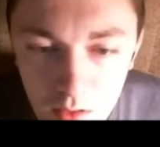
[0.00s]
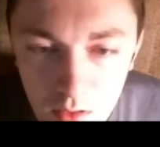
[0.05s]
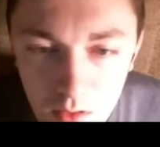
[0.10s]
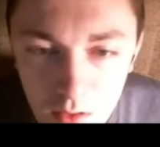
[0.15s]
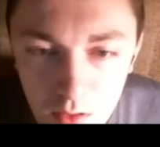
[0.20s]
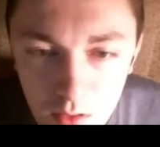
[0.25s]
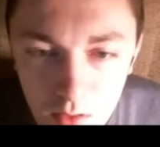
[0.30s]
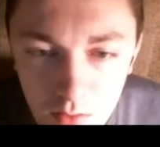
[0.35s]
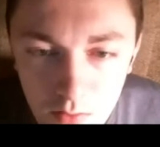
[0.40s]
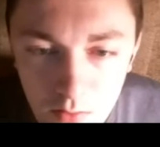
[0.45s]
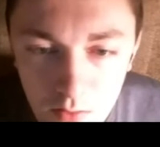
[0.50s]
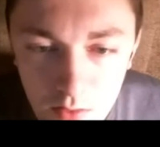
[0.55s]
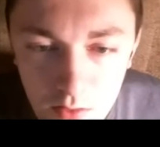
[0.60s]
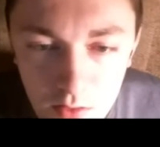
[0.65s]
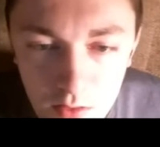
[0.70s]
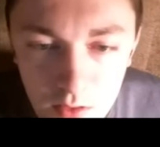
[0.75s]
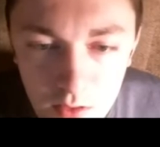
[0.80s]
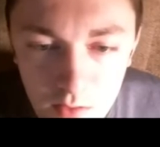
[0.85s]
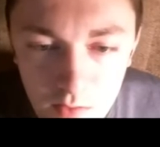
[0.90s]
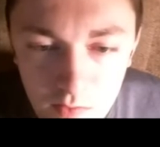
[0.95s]
Oh
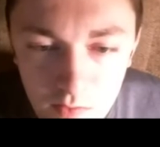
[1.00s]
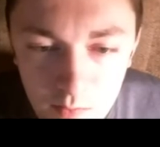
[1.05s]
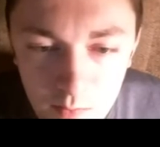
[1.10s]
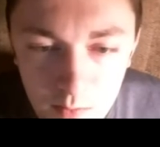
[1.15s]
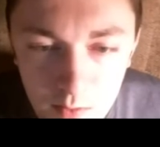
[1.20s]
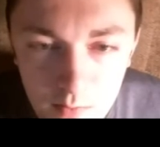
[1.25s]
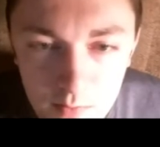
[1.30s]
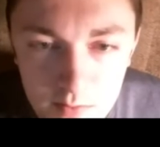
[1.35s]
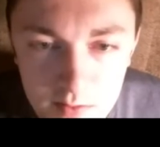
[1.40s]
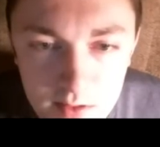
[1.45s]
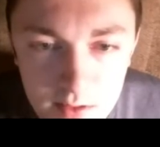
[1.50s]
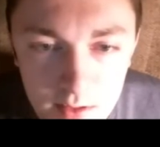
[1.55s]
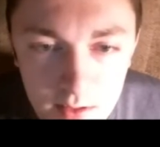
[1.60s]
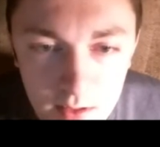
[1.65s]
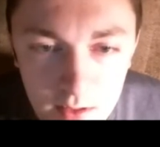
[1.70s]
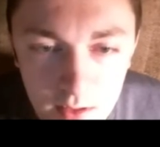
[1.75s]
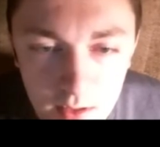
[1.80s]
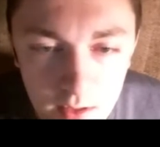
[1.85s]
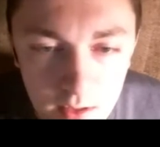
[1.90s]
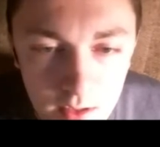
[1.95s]
goodness, somebody was
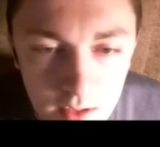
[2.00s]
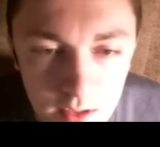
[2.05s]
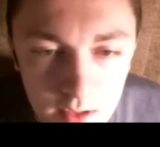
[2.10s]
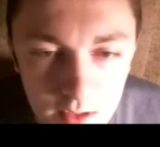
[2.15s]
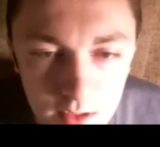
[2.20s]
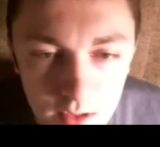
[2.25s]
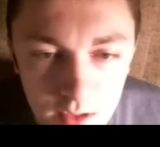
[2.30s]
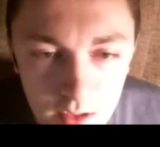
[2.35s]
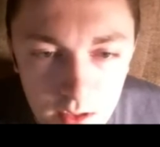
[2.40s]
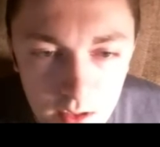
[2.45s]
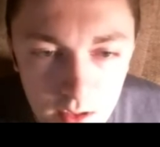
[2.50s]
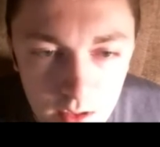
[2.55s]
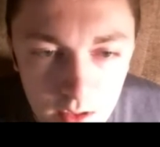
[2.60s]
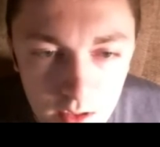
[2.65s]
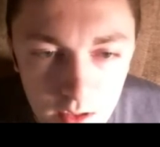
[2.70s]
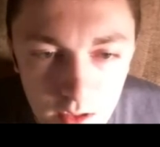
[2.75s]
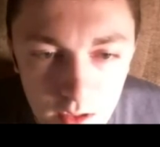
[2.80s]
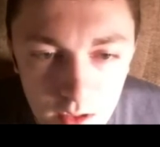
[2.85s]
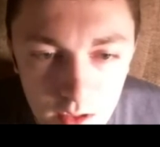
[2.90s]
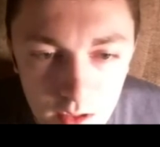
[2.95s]
sitting there and...
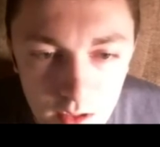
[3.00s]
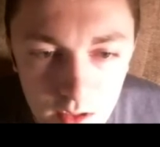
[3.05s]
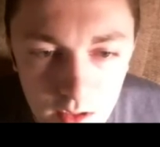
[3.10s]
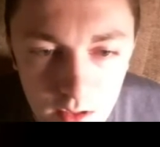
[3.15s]
and it...